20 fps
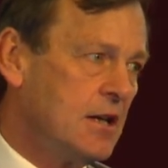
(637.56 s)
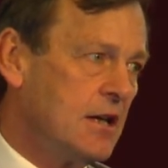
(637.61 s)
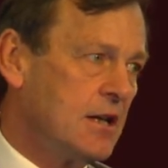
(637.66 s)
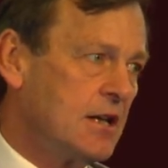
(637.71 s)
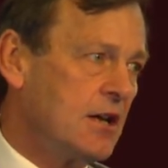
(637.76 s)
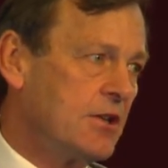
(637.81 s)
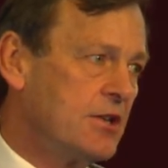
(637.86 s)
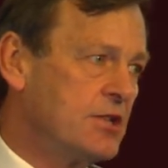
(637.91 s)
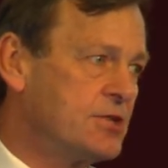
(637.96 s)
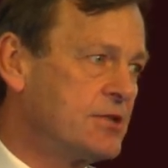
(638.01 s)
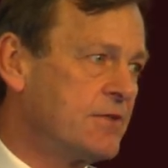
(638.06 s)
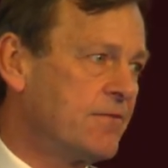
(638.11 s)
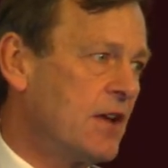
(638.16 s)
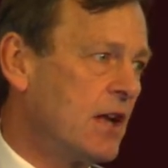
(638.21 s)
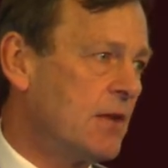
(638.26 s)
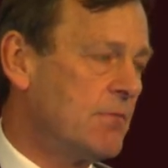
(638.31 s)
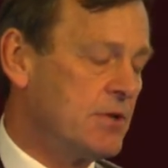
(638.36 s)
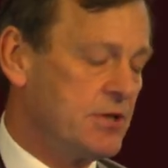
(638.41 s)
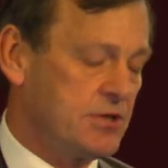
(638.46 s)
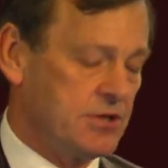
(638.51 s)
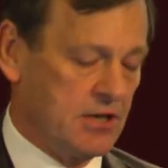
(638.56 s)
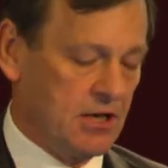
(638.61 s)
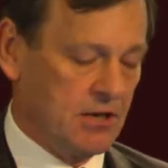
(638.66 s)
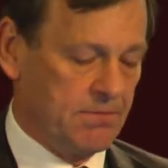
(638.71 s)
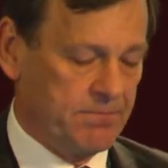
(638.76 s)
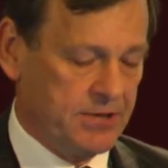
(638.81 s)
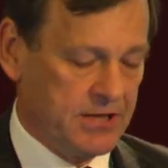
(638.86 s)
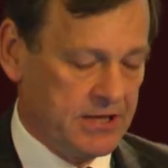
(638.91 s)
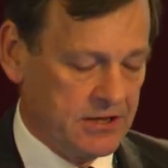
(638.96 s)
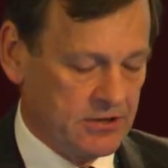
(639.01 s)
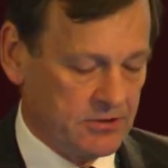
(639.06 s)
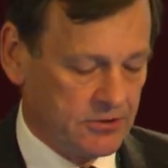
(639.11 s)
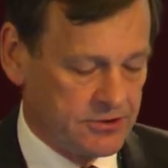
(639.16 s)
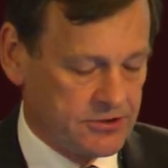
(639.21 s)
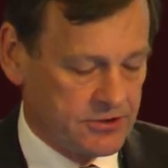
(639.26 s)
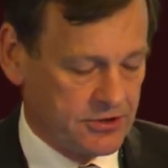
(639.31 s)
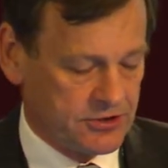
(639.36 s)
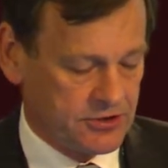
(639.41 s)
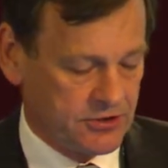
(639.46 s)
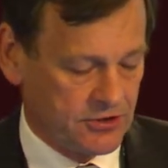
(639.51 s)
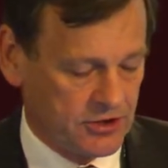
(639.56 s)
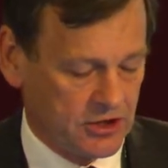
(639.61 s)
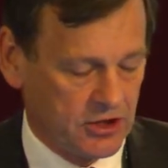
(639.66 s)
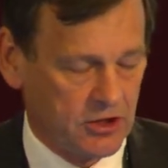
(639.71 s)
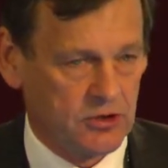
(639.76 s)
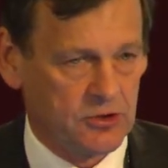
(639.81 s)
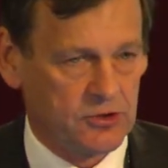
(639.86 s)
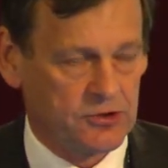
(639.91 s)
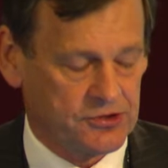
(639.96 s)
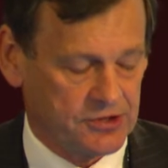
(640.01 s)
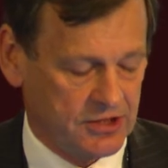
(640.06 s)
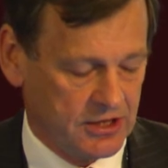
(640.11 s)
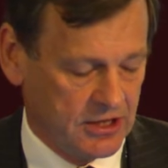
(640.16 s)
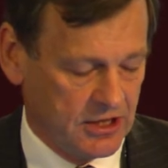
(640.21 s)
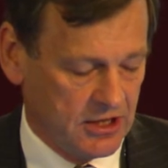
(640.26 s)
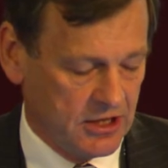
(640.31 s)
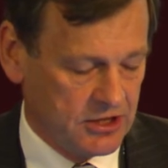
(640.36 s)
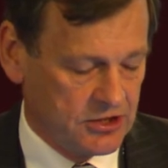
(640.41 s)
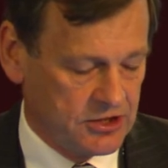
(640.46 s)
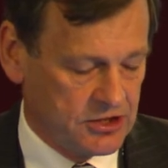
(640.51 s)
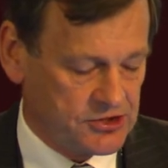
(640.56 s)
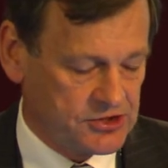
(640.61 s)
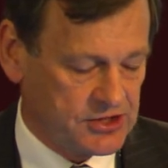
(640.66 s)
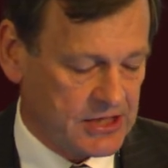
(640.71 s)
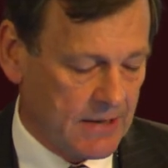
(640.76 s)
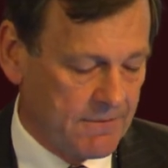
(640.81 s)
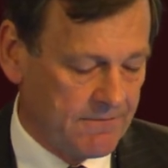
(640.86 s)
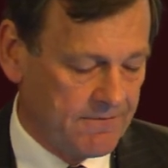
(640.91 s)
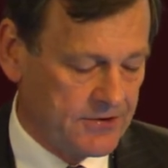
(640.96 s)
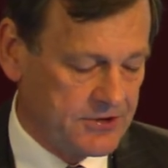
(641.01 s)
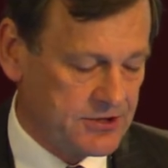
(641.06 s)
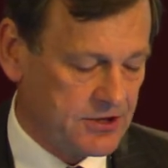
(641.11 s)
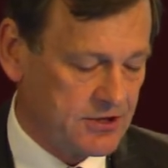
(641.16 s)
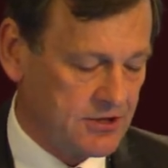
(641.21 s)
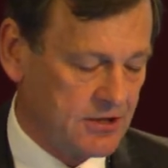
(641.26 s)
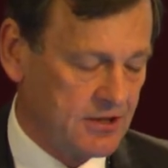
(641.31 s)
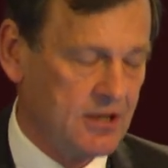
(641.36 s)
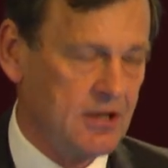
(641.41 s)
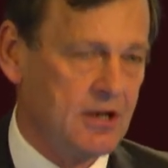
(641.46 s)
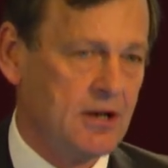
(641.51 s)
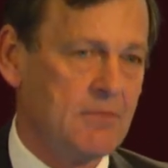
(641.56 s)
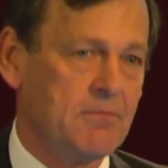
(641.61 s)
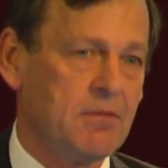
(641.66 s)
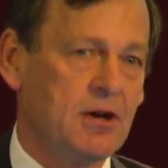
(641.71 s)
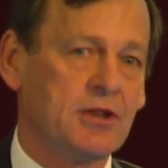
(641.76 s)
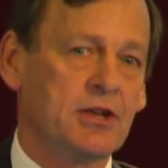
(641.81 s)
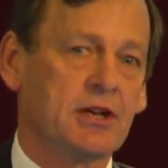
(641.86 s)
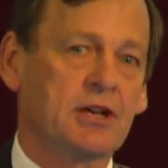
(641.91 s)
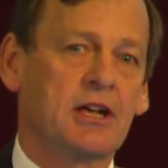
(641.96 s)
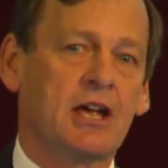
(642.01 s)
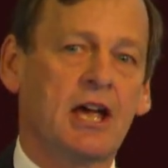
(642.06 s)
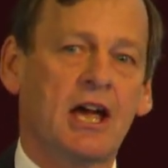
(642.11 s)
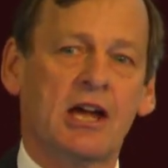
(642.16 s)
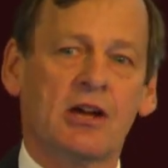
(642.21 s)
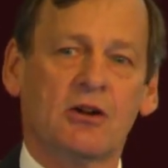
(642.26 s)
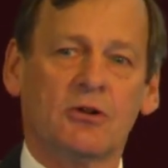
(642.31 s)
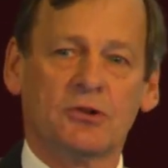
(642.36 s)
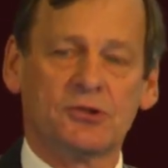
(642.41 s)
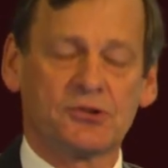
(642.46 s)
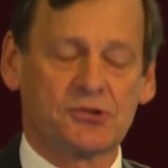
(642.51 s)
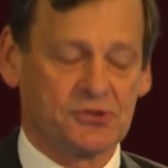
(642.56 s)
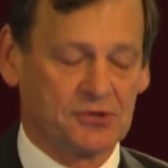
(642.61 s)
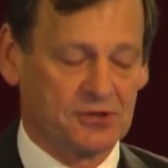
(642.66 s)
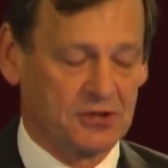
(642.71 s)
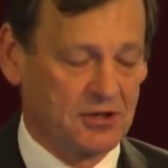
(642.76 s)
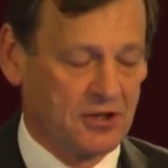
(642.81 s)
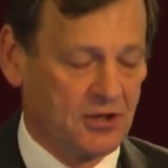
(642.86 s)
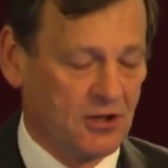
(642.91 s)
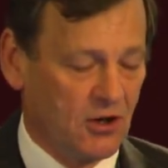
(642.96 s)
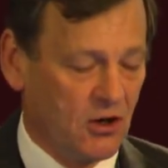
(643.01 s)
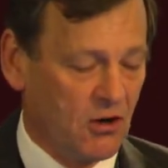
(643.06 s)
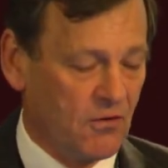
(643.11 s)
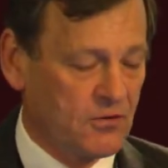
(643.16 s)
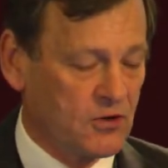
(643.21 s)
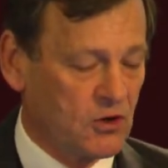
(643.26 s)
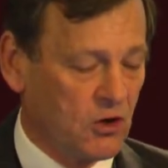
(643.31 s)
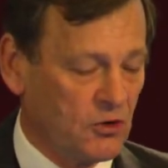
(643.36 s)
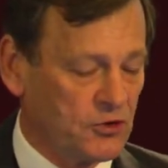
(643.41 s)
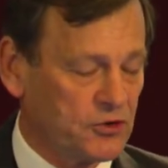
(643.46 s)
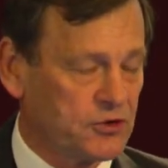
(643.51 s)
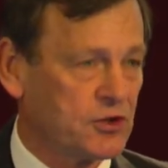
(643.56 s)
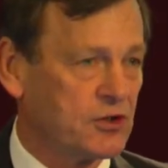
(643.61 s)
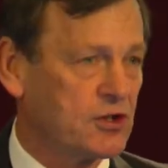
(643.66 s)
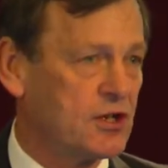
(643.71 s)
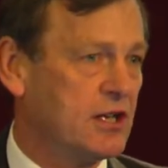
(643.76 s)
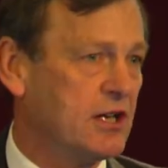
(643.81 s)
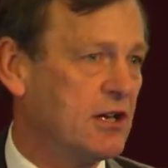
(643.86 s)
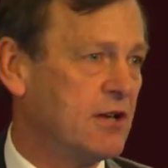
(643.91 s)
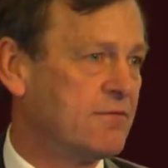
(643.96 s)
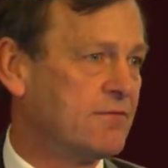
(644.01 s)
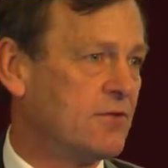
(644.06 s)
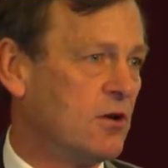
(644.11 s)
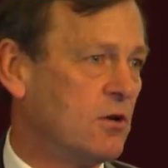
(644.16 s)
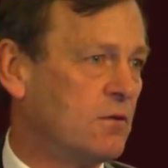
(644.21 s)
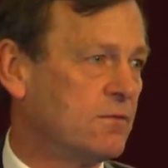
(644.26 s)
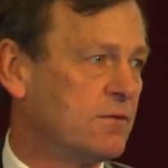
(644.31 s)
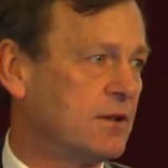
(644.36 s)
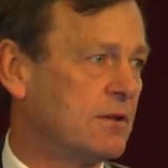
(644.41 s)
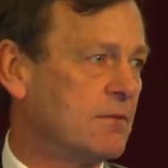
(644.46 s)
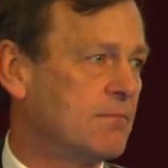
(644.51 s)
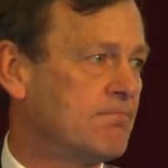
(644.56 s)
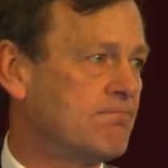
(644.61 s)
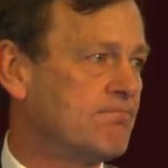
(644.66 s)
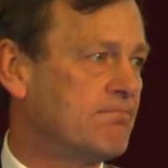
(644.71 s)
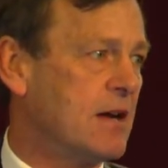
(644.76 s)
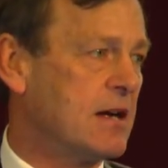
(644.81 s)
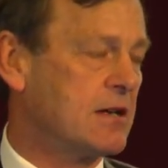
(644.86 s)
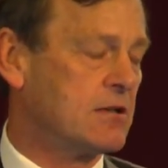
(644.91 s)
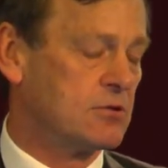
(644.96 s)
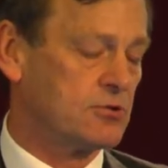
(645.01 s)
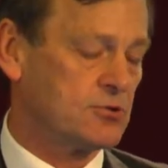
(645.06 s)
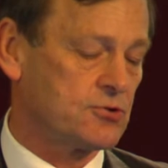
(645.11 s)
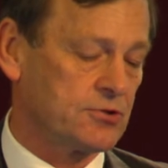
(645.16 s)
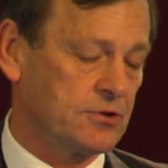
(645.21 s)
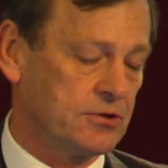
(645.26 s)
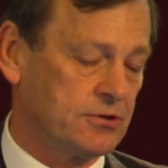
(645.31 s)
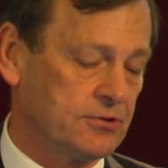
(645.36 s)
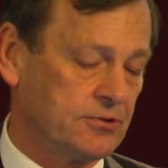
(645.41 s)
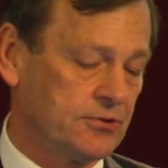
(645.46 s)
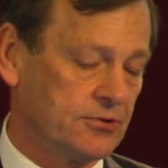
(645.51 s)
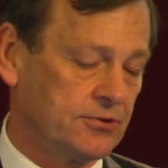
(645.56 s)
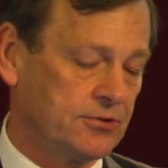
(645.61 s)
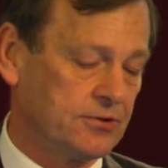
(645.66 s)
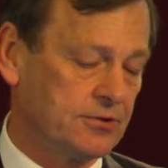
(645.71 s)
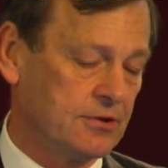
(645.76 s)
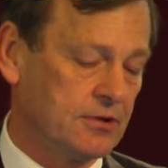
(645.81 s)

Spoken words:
Now, this development appealed to those discomforted by the chaos of constantly evolving battle drills.